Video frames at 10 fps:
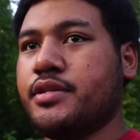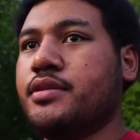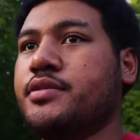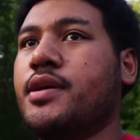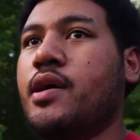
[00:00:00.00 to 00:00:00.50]

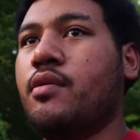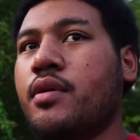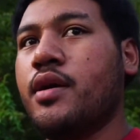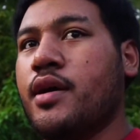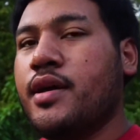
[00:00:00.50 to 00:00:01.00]
So
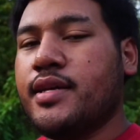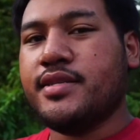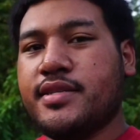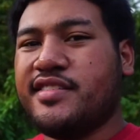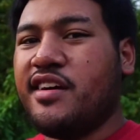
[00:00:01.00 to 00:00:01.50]
this
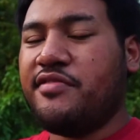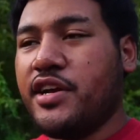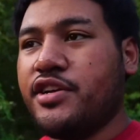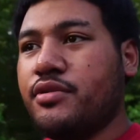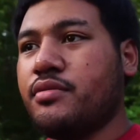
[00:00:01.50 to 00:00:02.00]
is the stuff I
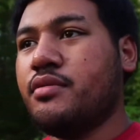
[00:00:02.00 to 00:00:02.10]
do